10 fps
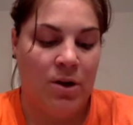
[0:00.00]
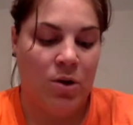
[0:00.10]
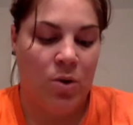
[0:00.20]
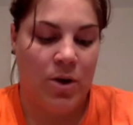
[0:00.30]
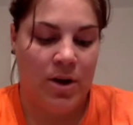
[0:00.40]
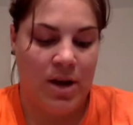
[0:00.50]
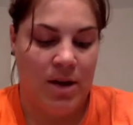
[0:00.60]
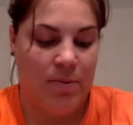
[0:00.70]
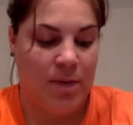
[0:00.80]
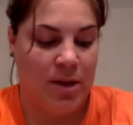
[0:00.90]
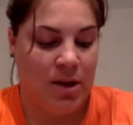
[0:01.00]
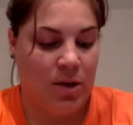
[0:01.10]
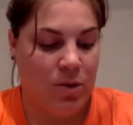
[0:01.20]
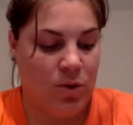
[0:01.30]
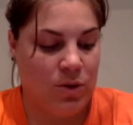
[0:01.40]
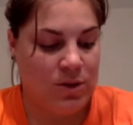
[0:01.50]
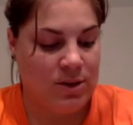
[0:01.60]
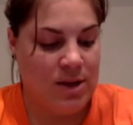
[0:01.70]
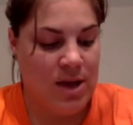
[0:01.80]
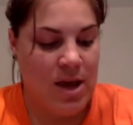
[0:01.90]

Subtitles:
and coordinate bilinguals,